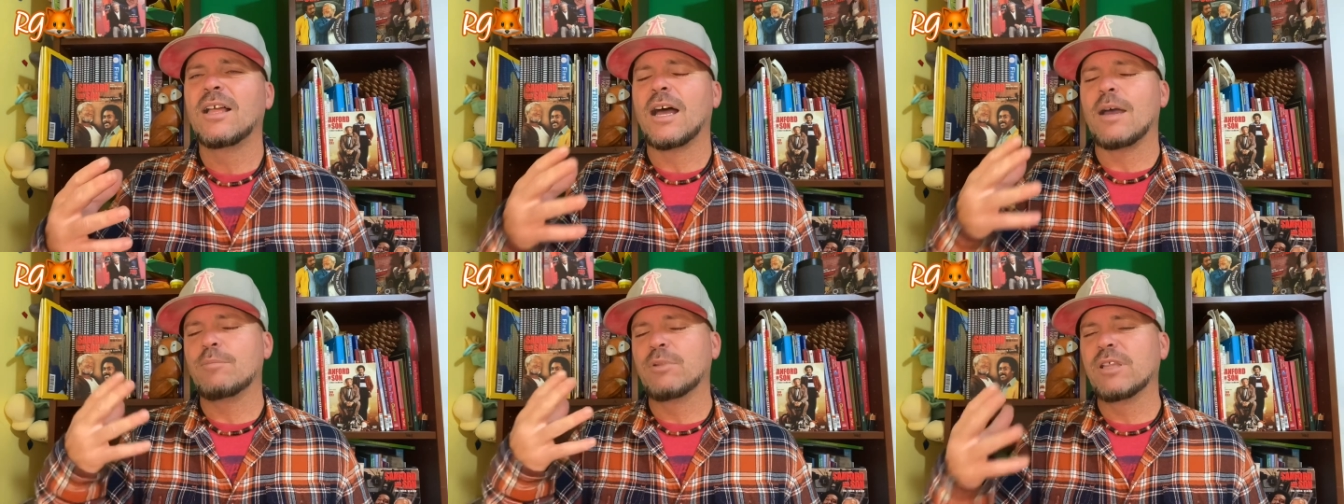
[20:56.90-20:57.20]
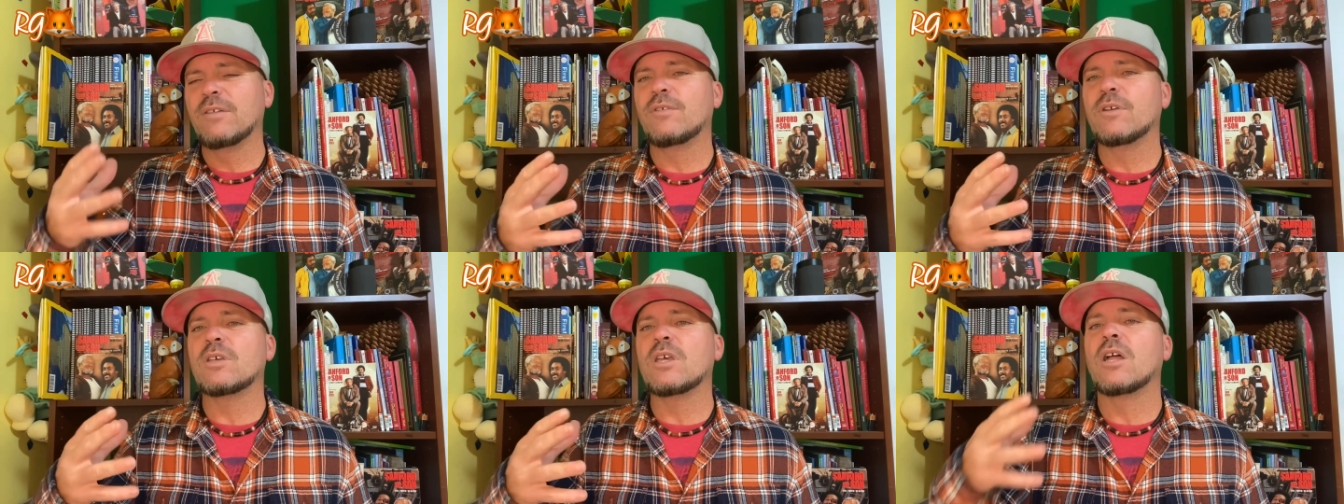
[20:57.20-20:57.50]
I
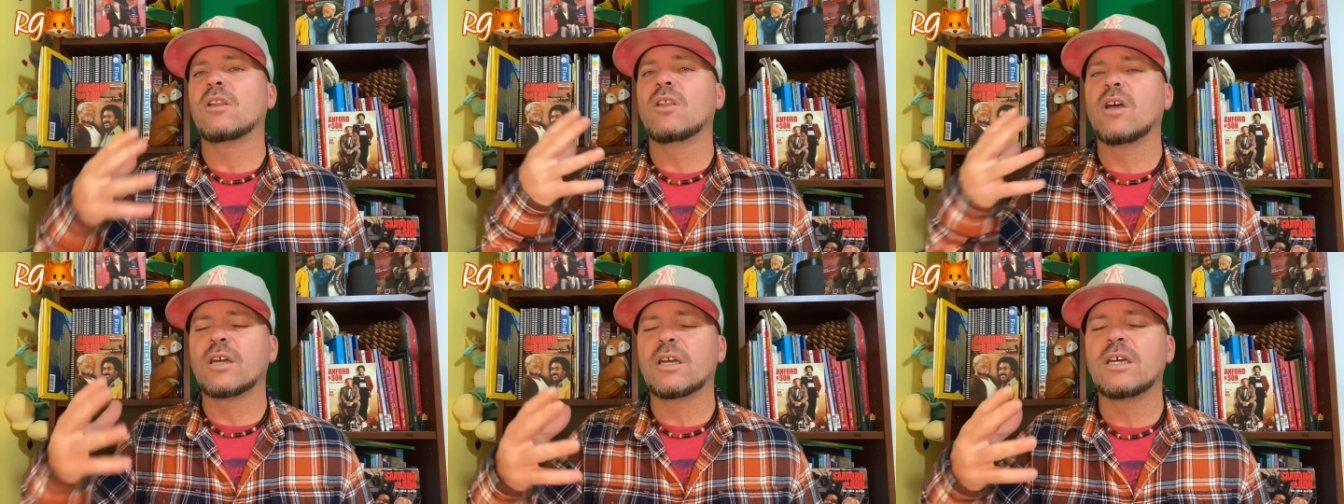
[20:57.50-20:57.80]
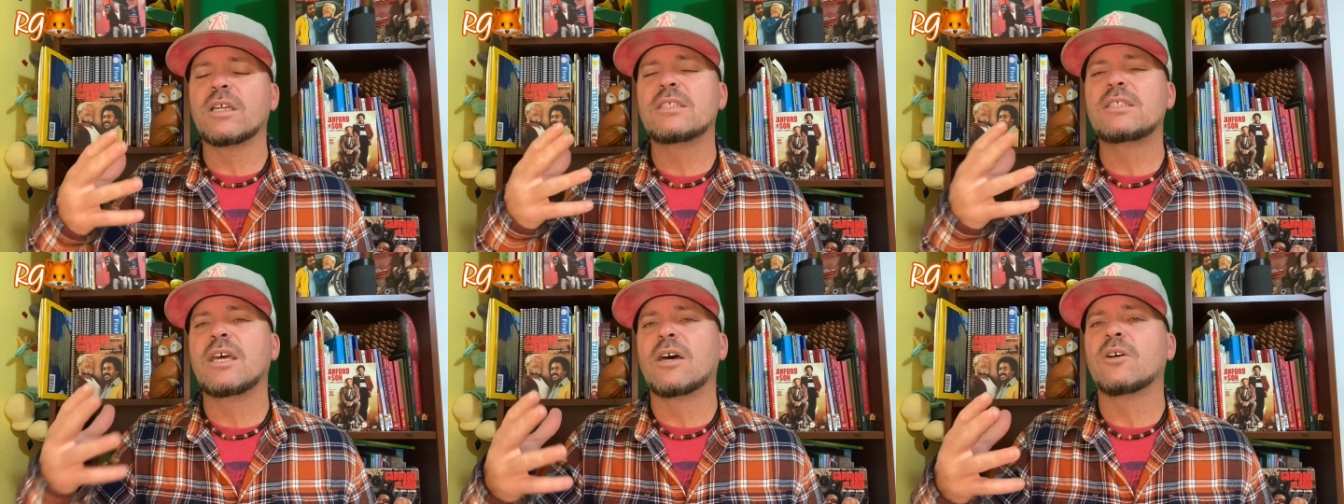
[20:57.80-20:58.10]
believe it.
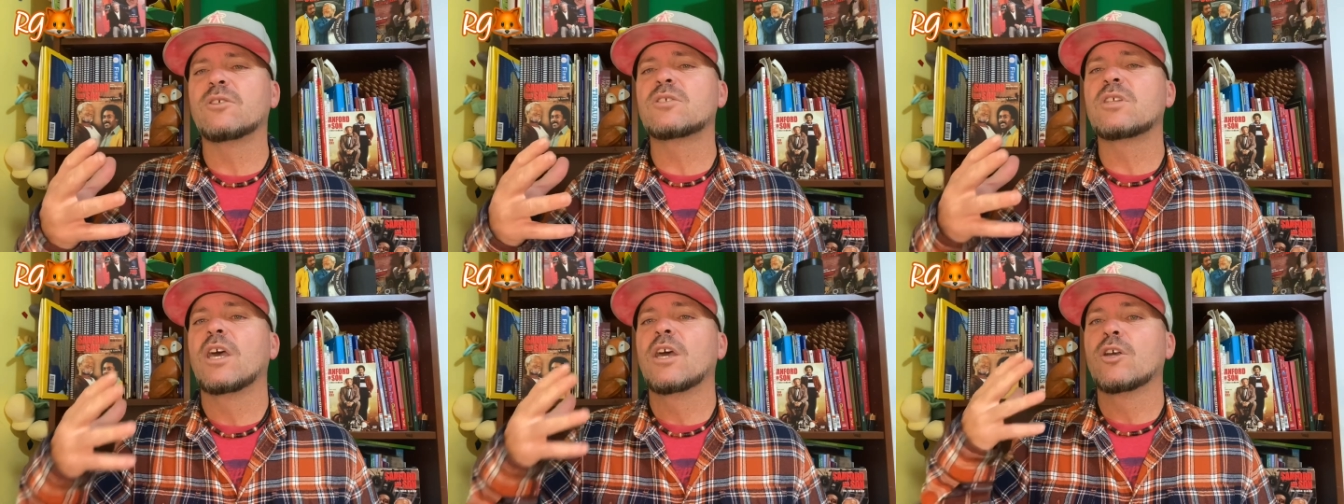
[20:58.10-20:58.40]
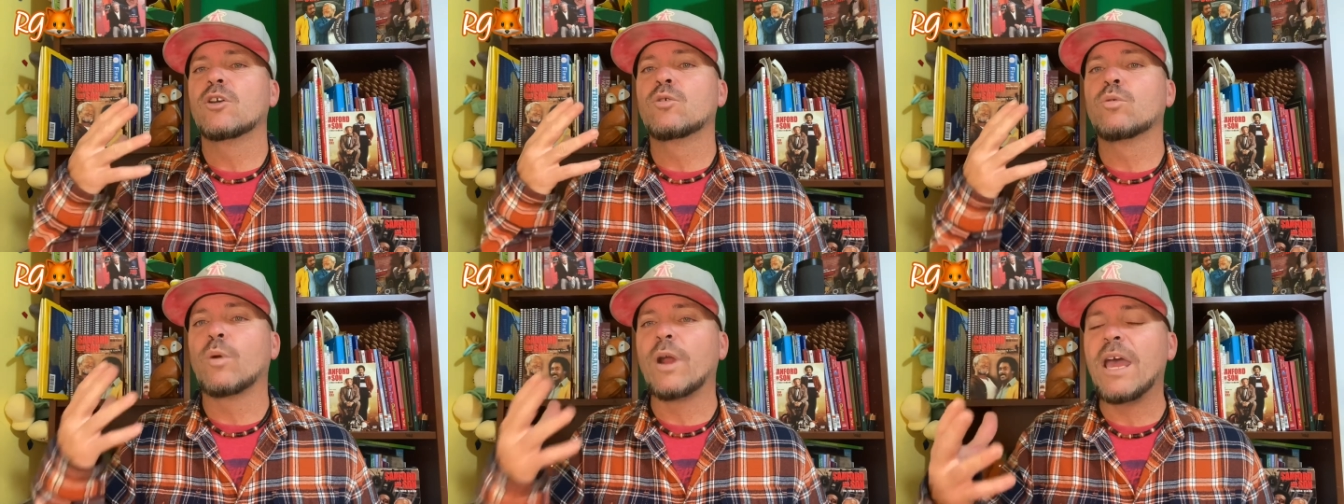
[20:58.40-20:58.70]
Alunga Adele's
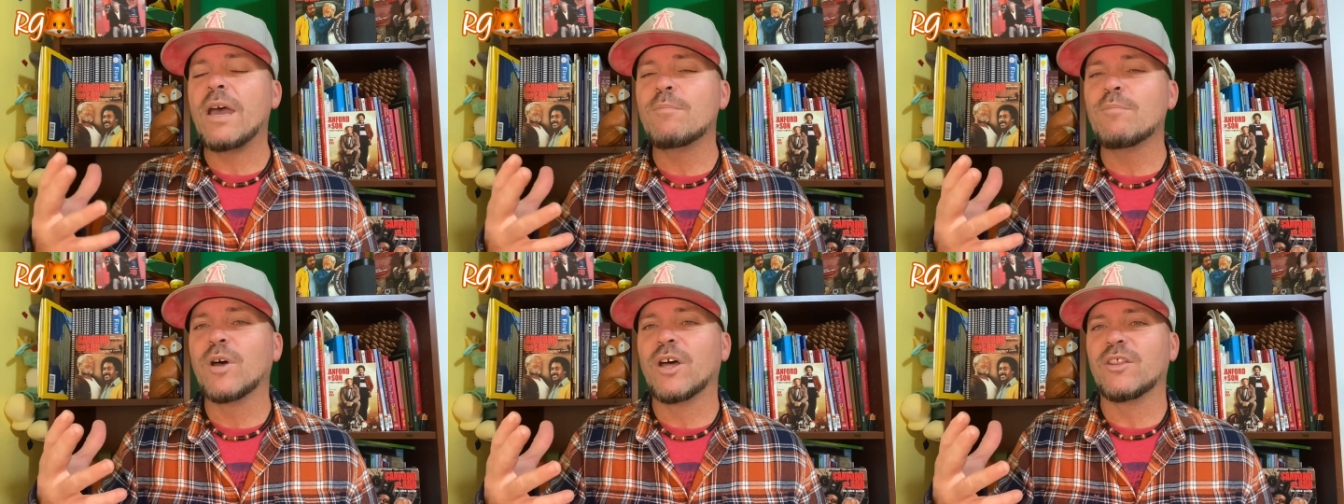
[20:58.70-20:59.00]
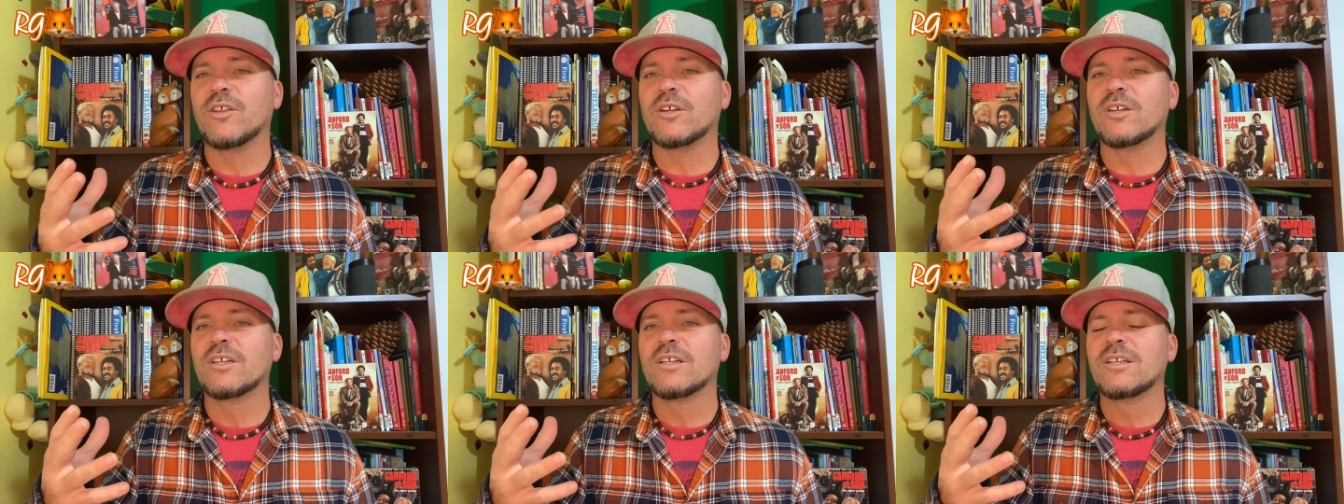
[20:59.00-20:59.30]

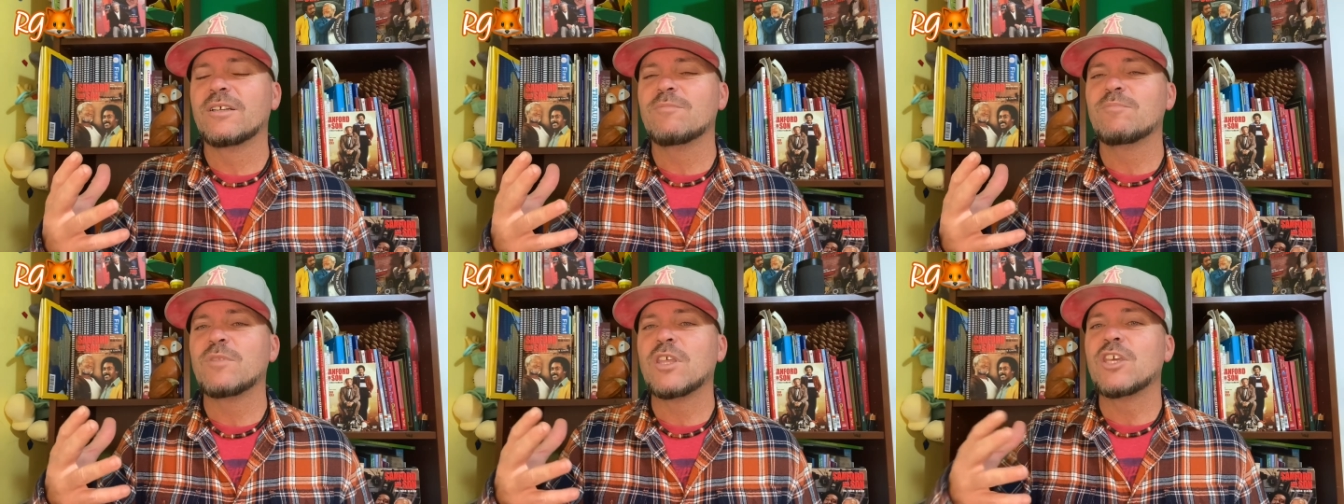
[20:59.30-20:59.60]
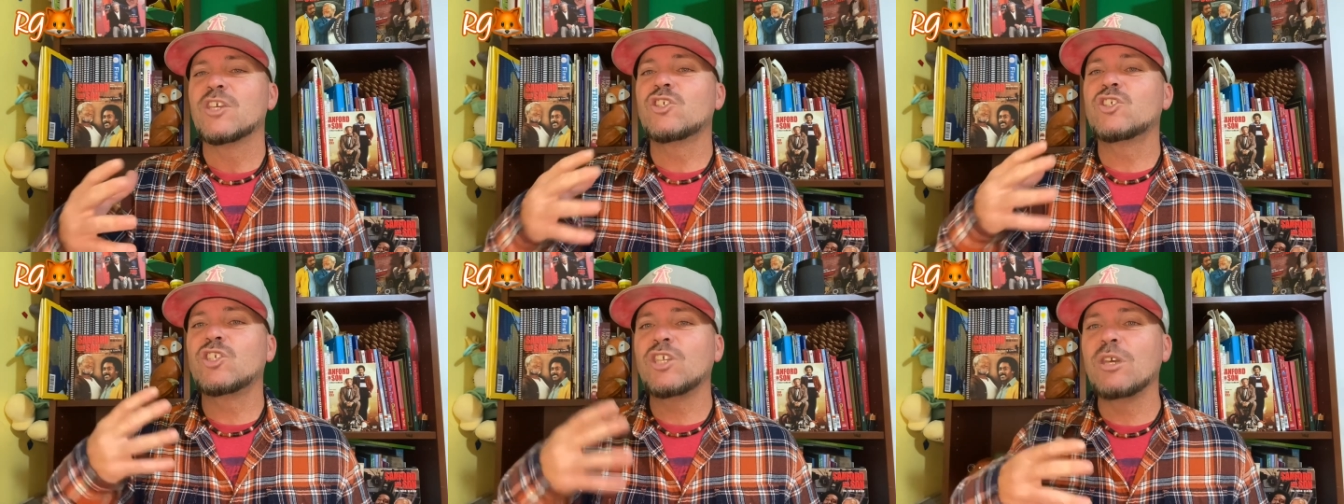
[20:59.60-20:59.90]
grandmother.
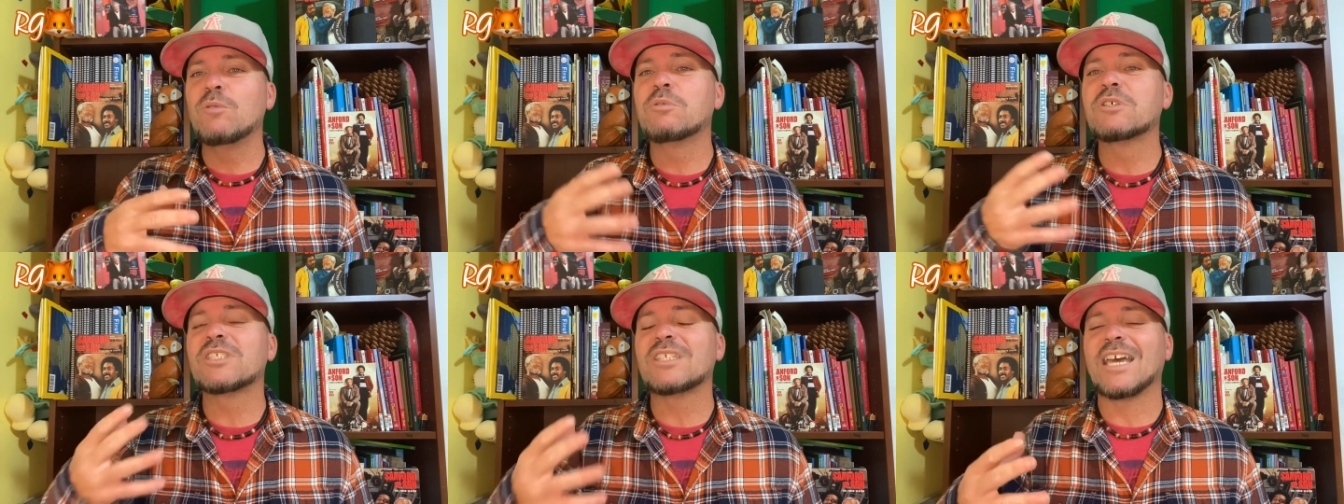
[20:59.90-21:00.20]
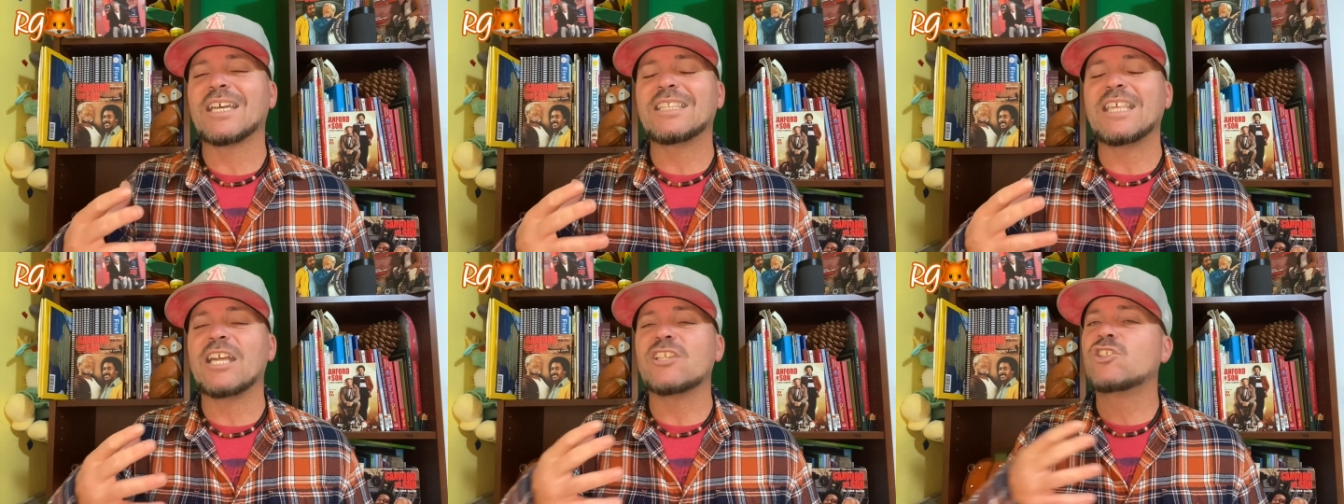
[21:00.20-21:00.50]
She was
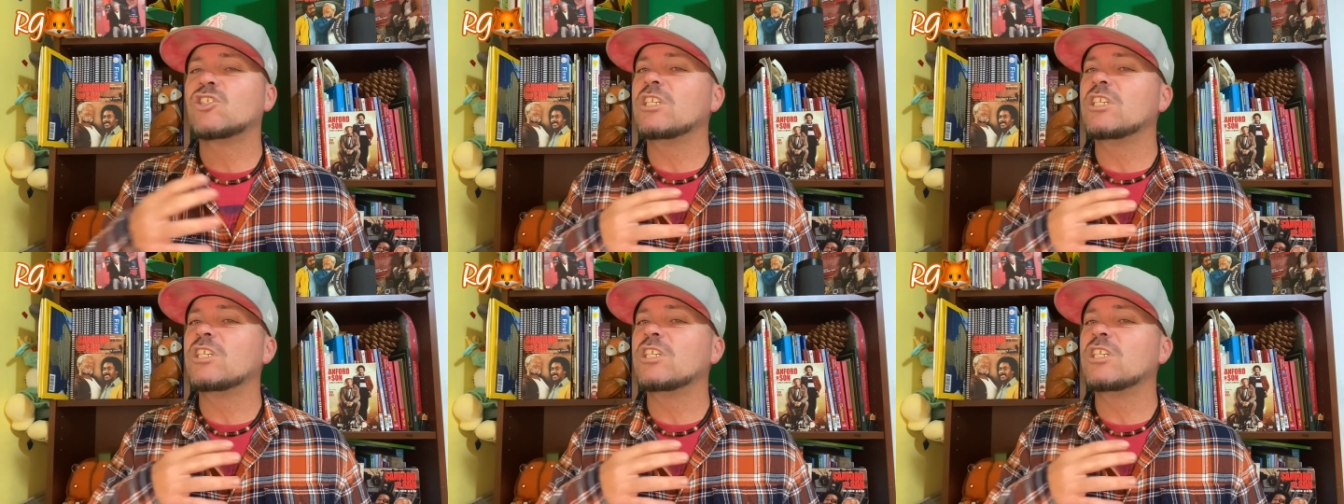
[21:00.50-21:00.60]
like that.